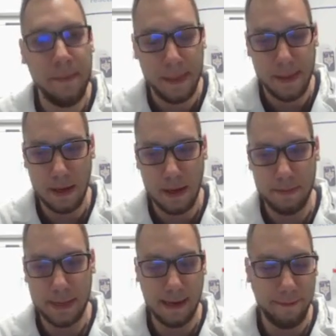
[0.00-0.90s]

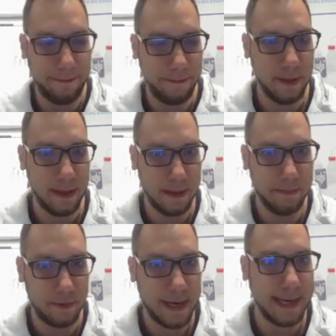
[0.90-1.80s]
And if the
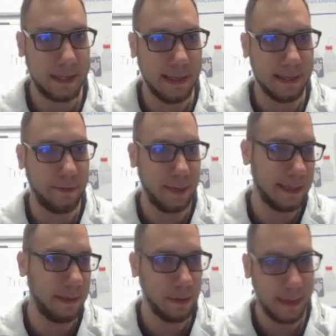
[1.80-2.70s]
reaction is, for
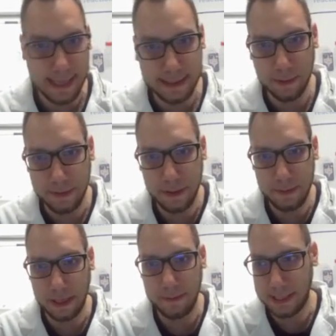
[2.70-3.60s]
example, exothermic,
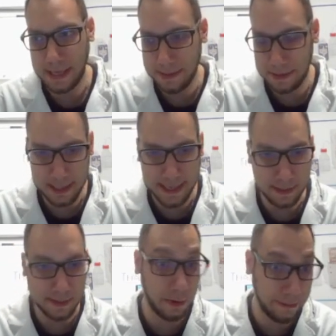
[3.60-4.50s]
which hydrogenations
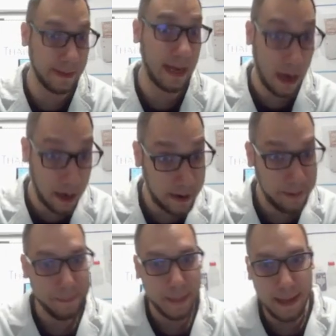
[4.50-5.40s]
often are,
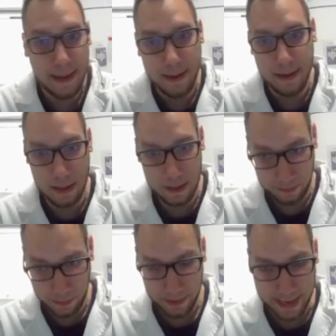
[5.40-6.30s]

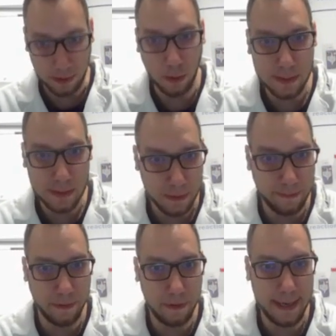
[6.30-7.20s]
you get hotspot
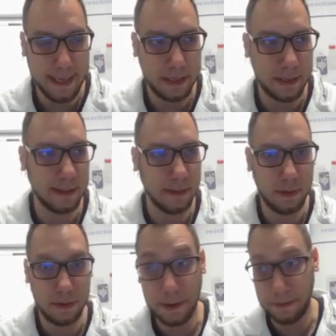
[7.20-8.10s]
formations or
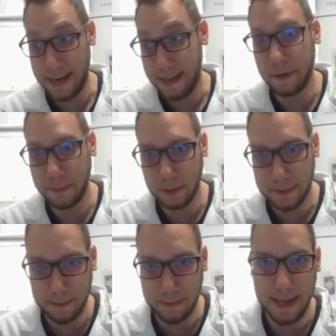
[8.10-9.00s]
thermal
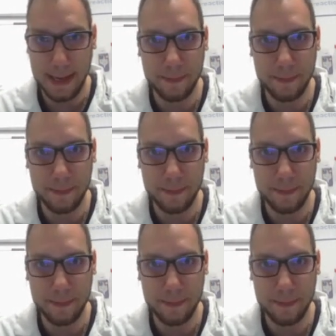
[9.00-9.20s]
runaway